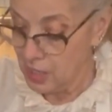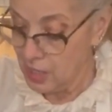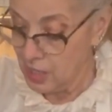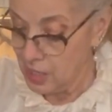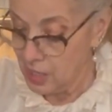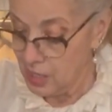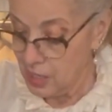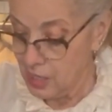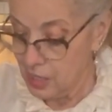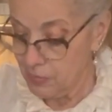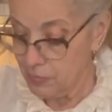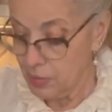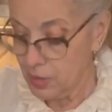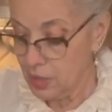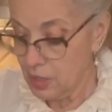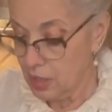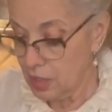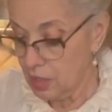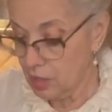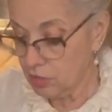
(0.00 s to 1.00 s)
I'm
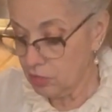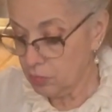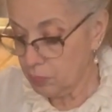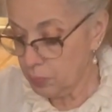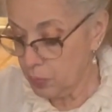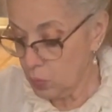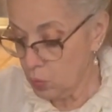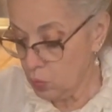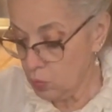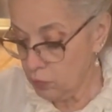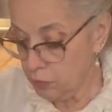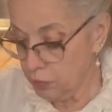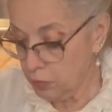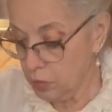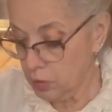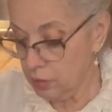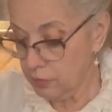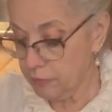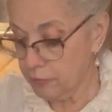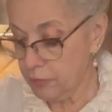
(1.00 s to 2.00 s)
gonna get a
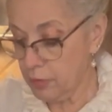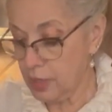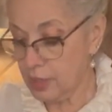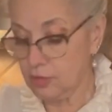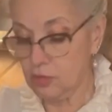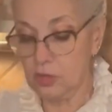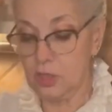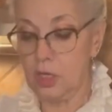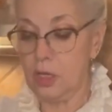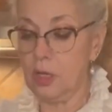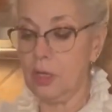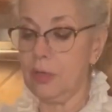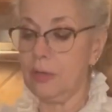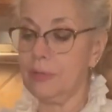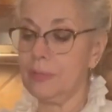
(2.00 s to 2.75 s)
spoonful of frosting.